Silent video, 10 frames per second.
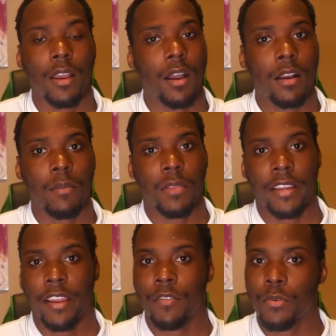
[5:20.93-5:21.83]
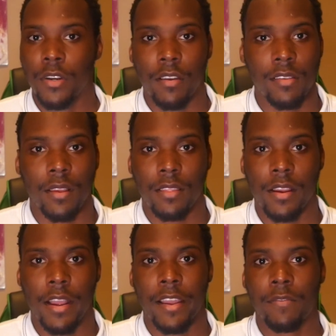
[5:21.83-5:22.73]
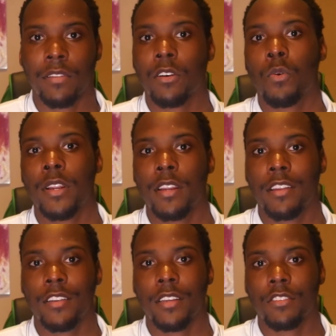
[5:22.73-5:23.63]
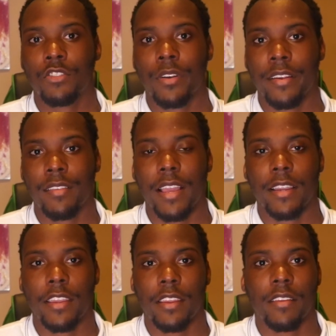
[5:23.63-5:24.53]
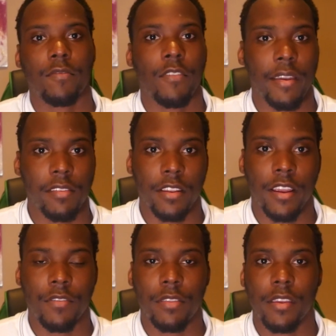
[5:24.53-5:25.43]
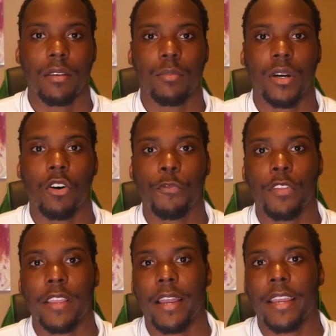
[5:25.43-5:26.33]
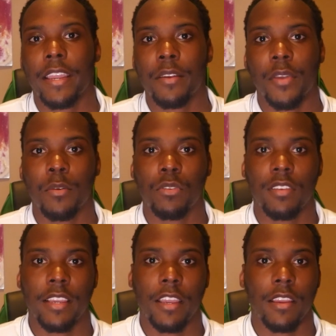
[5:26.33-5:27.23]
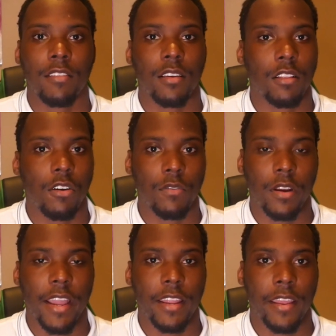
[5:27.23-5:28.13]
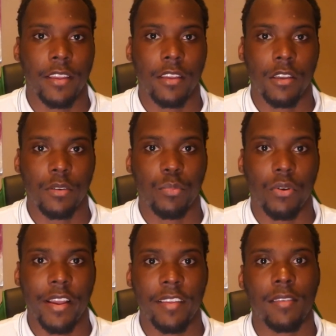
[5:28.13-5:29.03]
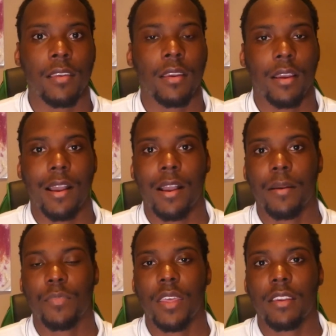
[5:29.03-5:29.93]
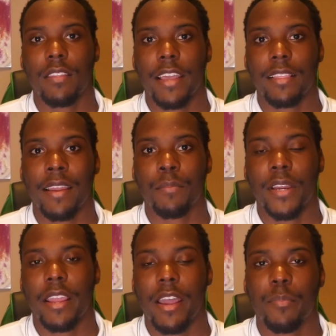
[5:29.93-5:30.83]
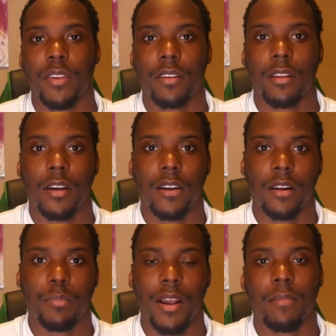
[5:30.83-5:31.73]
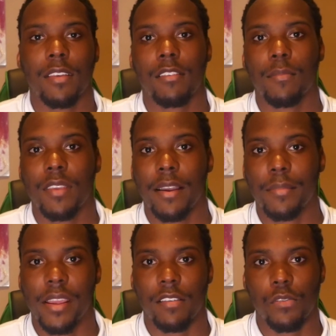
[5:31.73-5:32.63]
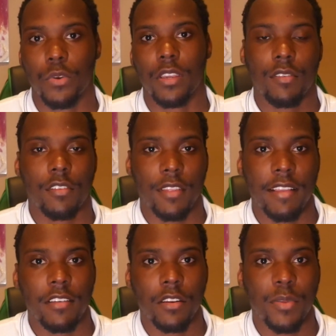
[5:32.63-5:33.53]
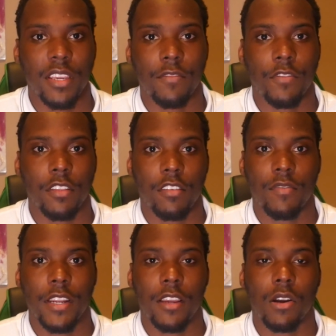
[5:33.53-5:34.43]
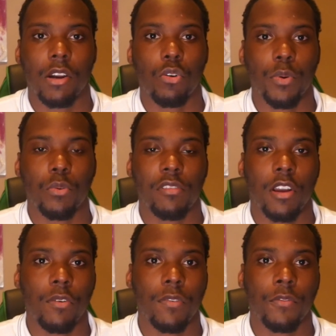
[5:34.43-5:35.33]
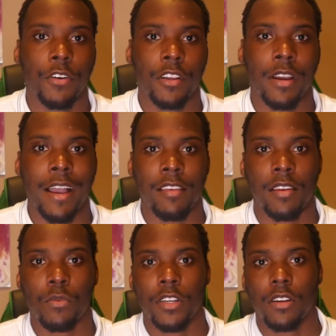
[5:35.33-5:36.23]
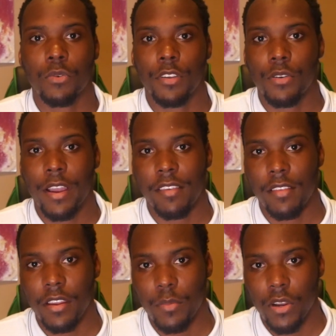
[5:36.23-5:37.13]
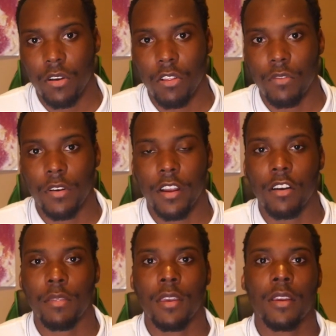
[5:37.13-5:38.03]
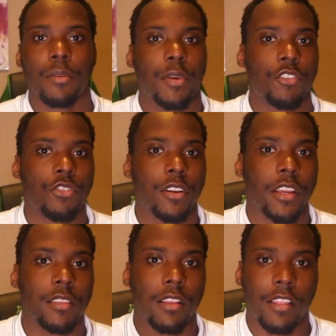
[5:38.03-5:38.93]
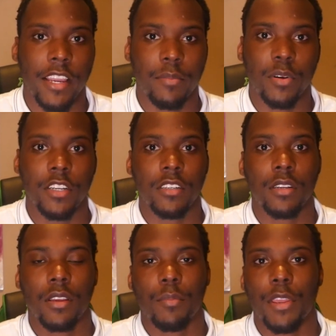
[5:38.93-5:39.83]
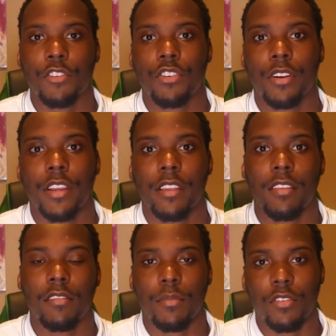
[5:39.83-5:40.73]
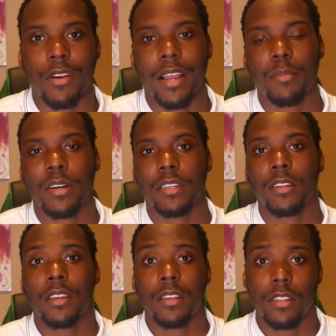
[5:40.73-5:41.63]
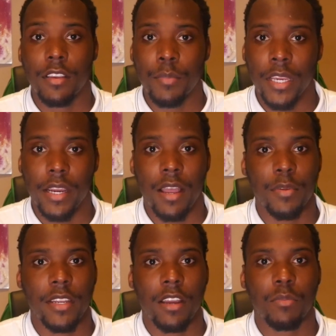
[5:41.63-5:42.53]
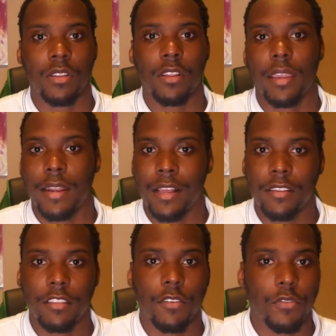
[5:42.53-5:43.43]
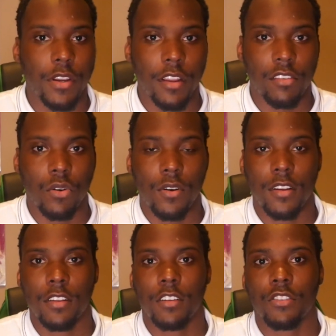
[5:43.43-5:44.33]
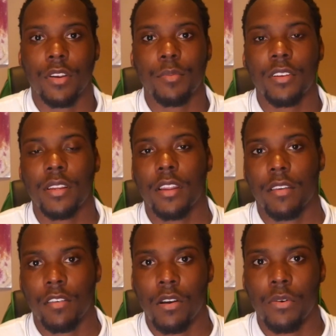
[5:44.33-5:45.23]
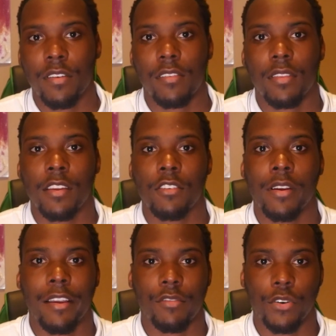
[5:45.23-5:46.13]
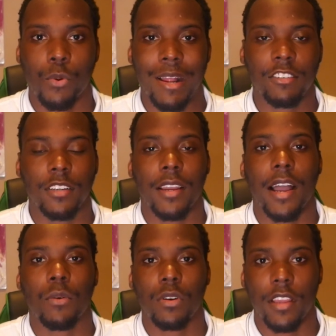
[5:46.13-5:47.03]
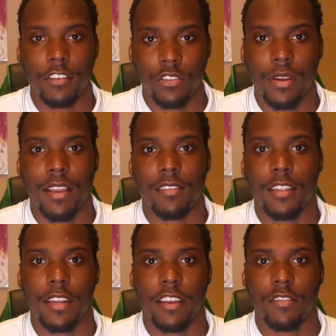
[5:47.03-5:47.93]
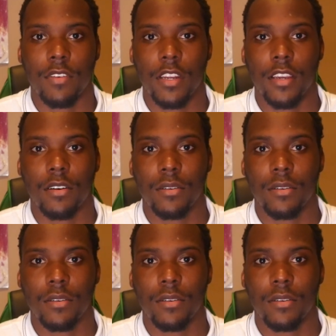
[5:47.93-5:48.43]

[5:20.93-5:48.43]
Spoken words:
Like everyone else out there, I have liquidity constraints. I can't invest in everything, but hopefully I am able to get into Clover at a good price. I'm thinking that that might happen probably sometime next week. So that's going to be it for this video. I hope it was helpful for you guys. I want to know what you guys think about Clover Health. Make sure to hit the like button. Make sure to hit the subscribe button. Leave me a comment down below, and I'll link the free Discord in the description. As always, thank you guys for watching. I will catch you guys in the next video.